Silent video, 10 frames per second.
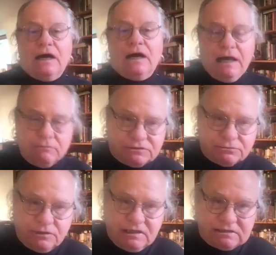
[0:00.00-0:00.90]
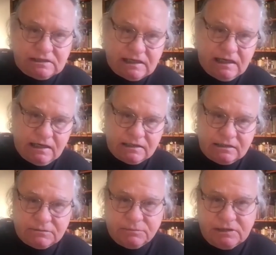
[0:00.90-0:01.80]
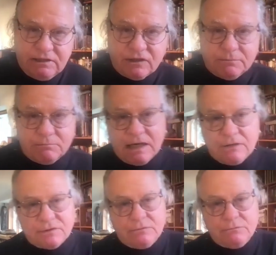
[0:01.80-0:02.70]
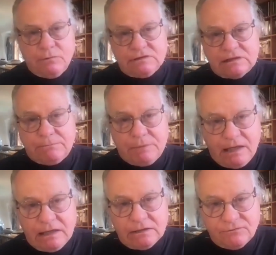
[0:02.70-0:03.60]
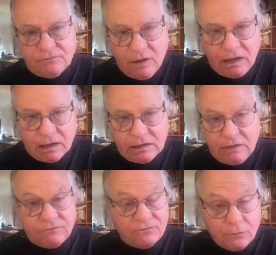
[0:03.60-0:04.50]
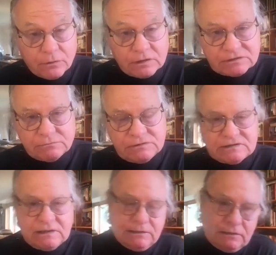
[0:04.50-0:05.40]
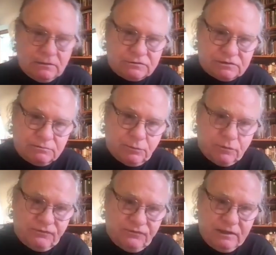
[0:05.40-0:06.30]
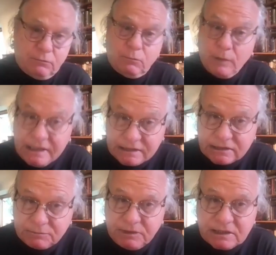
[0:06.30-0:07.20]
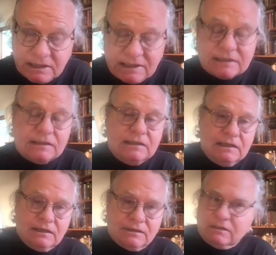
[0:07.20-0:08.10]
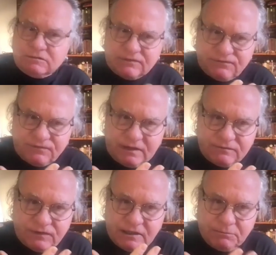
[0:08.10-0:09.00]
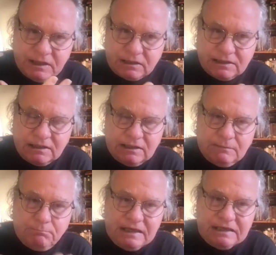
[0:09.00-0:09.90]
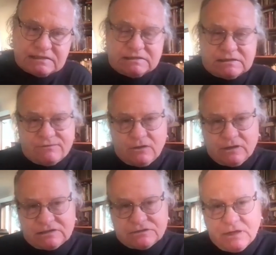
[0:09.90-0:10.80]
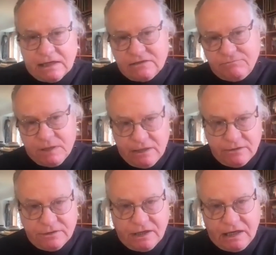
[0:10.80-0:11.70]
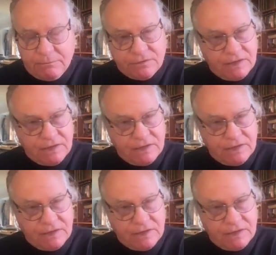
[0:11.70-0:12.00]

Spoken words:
I was raised in Canada to believe that a mountain was a pile of rock, a forest with cellulose and board feet waiting to be cut. That was a fundamental basis of our extractive paradigm.